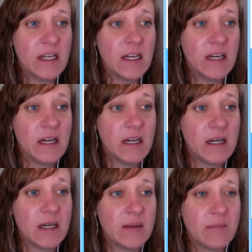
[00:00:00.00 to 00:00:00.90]

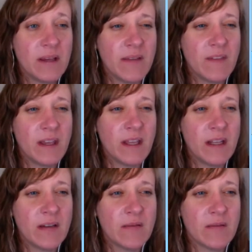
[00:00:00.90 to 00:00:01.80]
And
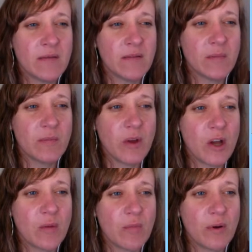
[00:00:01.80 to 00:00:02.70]
then the
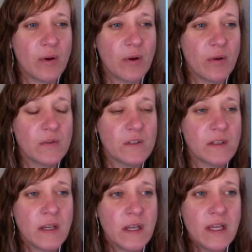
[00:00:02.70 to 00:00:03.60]
blog post.
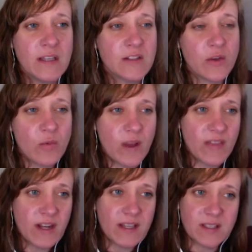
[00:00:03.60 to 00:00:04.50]
So the way
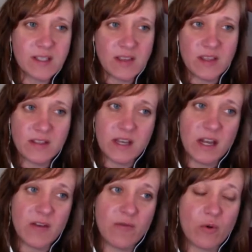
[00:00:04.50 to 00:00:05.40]
that I see this kind
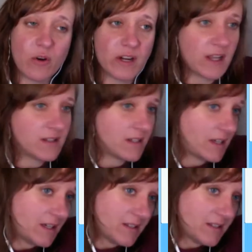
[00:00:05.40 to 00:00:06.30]
of organizing
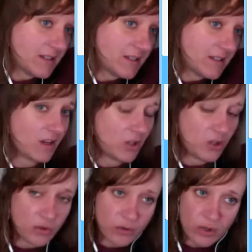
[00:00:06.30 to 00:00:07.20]
is that
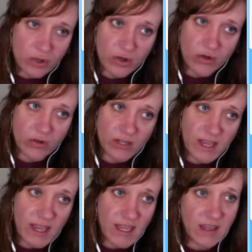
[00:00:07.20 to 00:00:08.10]
you could
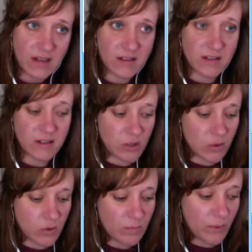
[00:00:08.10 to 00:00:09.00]
create
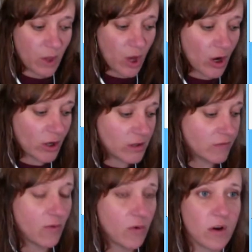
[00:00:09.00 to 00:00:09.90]
your blogs
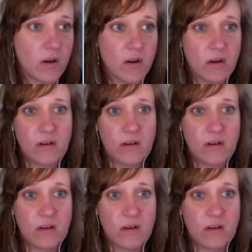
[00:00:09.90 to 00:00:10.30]
for,